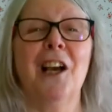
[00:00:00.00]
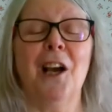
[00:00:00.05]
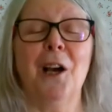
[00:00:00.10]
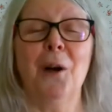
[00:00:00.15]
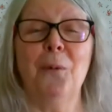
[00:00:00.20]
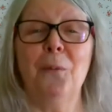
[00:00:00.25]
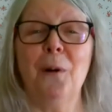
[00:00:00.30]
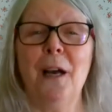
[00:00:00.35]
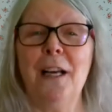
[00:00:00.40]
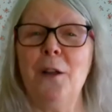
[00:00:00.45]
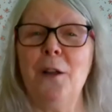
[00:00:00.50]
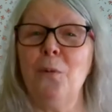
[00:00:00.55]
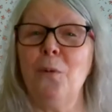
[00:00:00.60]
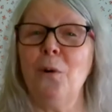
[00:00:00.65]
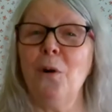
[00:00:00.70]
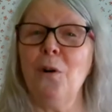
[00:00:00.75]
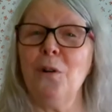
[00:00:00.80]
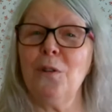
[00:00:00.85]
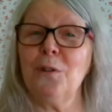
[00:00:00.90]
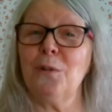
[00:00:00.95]
And when he
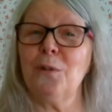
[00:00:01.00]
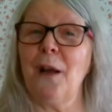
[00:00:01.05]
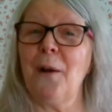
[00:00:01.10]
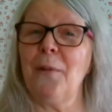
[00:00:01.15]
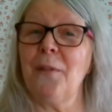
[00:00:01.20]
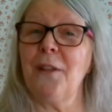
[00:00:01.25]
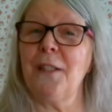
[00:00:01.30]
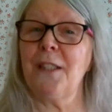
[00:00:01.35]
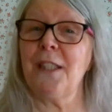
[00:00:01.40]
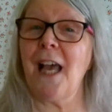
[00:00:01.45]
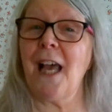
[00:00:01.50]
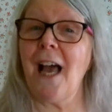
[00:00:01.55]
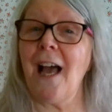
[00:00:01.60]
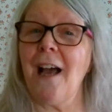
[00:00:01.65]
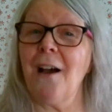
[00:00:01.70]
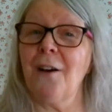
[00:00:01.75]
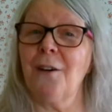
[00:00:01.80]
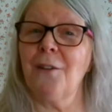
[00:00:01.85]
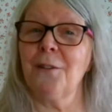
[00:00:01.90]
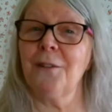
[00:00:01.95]
walked around the
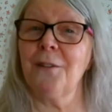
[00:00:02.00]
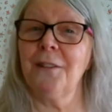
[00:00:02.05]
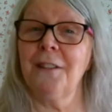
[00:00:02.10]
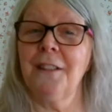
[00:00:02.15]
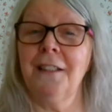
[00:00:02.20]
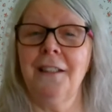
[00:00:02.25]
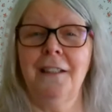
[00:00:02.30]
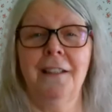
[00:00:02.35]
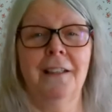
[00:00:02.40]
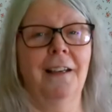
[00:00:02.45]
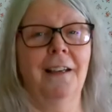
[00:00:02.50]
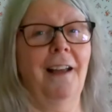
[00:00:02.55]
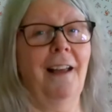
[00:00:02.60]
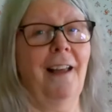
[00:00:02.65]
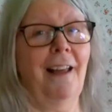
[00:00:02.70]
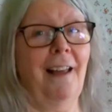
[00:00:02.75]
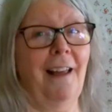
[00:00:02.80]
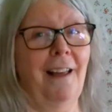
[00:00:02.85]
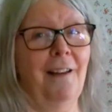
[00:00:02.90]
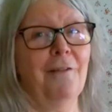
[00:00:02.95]
town,
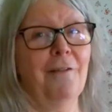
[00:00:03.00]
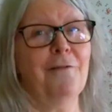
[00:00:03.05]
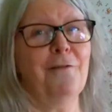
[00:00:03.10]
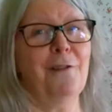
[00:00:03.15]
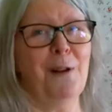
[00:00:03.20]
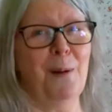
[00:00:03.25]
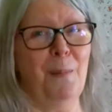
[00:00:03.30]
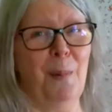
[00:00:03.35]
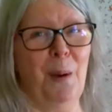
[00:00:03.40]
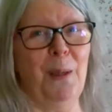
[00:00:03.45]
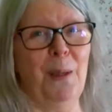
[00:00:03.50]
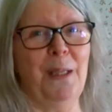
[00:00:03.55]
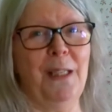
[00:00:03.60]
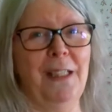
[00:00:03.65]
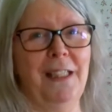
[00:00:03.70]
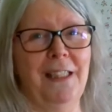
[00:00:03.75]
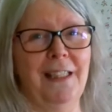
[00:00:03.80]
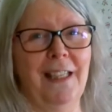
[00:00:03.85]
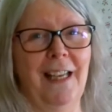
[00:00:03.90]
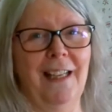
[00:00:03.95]
everybody
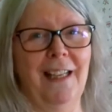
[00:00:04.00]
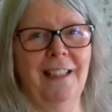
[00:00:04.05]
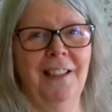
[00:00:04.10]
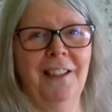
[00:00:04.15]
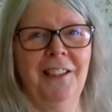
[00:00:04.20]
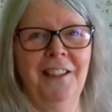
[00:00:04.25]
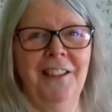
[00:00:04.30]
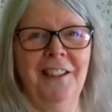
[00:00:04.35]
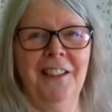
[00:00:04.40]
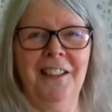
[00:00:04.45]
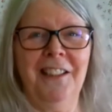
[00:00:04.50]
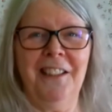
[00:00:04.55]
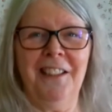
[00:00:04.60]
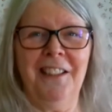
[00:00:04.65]
said, oh,